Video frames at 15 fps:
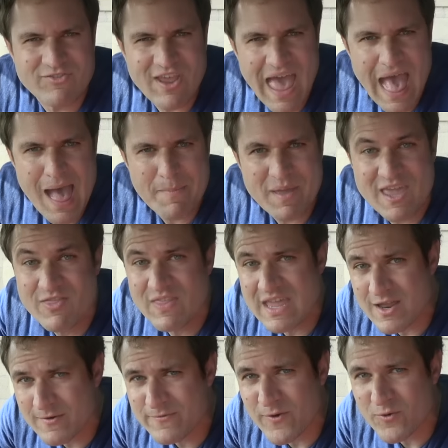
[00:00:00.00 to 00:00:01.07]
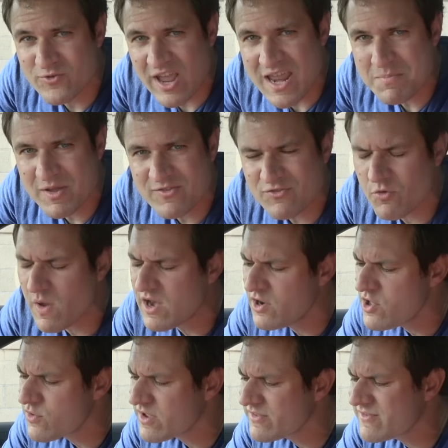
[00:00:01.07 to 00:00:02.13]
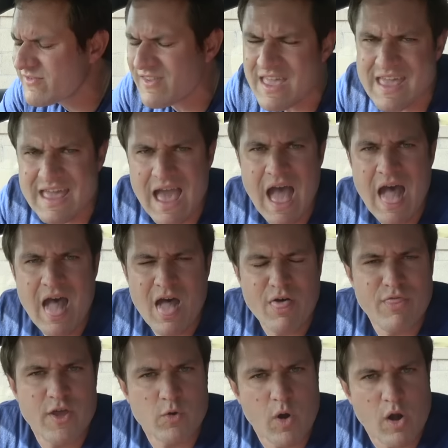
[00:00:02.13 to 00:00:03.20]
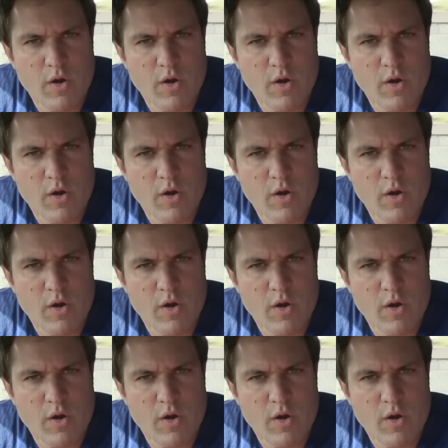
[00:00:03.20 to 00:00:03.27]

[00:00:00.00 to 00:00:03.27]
tab in the infotainment screen and you can see there